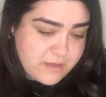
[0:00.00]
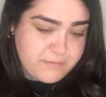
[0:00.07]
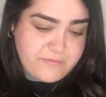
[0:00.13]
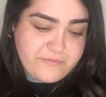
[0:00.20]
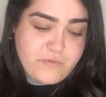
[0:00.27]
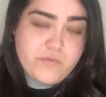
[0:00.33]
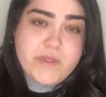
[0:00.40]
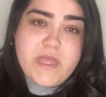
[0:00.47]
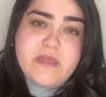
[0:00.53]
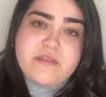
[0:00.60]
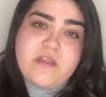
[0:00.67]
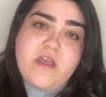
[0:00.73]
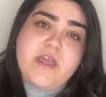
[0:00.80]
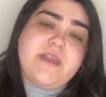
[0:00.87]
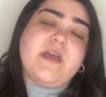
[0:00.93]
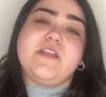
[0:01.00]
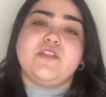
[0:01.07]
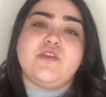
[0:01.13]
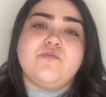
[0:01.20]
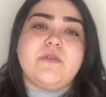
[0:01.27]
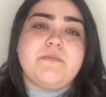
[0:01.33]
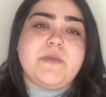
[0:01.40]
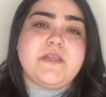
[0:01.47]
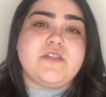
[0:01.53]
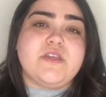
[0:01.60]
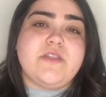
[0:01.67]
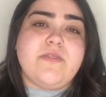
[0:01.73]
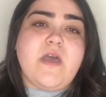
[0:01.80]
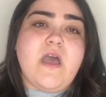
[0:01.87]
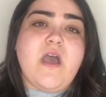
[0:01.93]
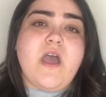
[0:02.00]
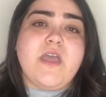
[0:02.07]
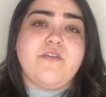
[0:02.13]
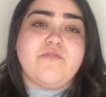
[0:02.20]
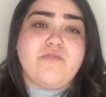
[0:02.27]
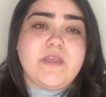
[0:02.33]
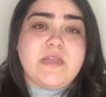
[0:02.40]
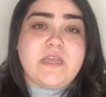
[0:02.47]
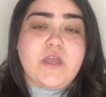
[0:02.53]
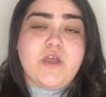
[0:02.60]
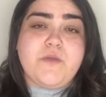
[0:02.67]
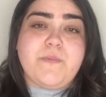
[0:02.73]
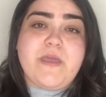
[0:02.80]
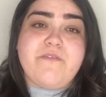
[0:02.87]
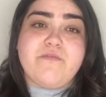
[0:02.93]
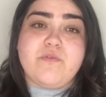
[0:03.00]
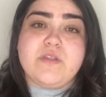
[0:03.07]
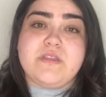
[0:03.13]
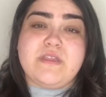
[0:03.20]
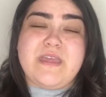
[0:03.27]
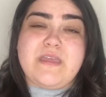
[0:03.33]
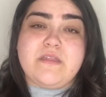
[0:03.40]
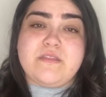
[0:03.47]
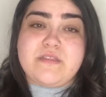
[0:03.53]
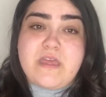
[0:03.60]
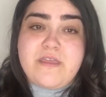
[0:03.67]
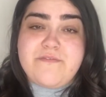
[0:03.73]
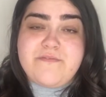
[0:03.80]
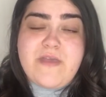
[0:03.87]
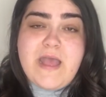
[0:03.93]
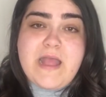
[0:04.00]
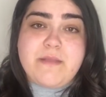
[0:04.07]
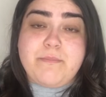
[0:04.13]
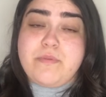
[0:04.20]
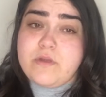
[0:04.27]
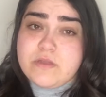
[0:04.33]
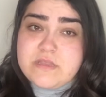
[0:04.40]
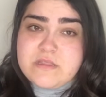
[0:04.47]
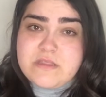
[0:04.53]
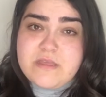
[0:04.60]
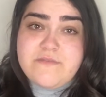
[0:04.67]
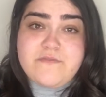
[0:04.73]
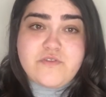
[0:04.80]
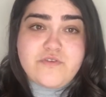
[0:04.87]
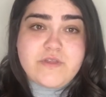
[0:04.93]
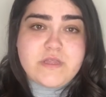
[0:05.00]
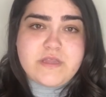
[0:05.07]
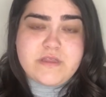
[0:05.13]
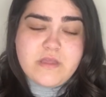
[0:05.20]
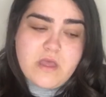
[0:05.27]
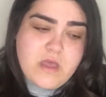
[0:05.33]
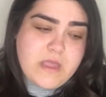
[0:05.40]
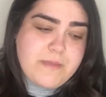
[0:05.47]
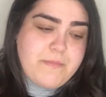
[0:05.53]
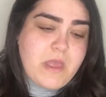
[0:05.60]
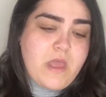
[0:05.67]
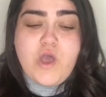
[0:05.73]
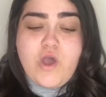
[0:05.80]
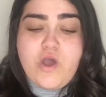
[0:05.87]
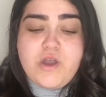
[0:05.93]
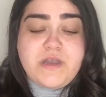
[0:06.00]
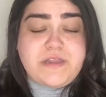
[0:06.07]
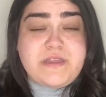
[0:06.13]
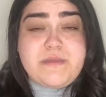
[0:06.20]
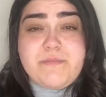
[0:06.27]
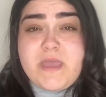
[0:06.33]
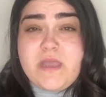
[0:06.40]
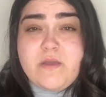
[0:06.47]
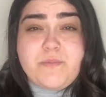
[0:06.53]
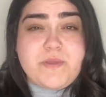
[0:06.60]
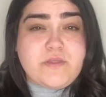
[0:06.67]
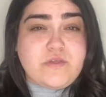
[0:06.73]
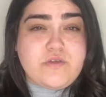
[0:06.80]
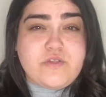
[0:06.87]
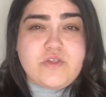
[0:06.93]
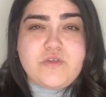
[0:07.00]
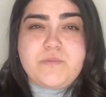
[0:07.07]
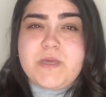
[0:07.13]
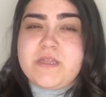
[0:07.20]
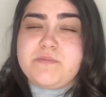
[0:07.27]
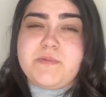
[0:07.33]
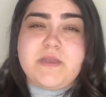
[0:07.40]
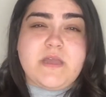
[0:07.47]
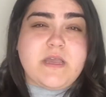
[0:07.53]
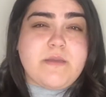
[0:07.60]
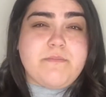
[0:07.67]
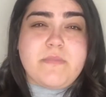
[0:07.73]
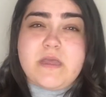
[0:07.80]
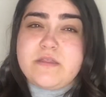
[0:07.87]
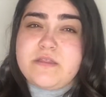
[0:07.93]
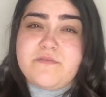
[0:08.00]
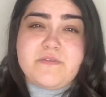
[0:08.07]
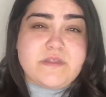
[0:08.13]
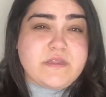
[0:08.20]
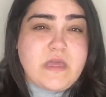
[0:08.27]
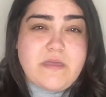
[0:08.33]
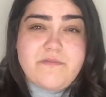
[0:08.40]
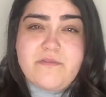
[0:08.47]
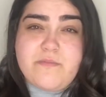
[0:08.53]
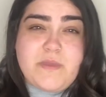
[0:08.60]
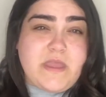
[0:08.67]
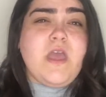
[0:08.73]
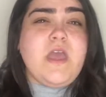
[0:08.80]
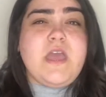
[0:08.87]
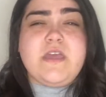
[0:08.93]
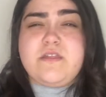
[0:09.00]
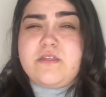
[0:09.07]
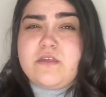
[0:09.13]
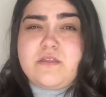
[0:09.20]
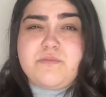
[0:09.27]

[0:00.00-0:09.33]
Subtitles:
before we get started, I do want to mention that I really hope everyone's staying safe and positive during this time. Honestly, makeup and YouTube has been like a massive escape for me. It's just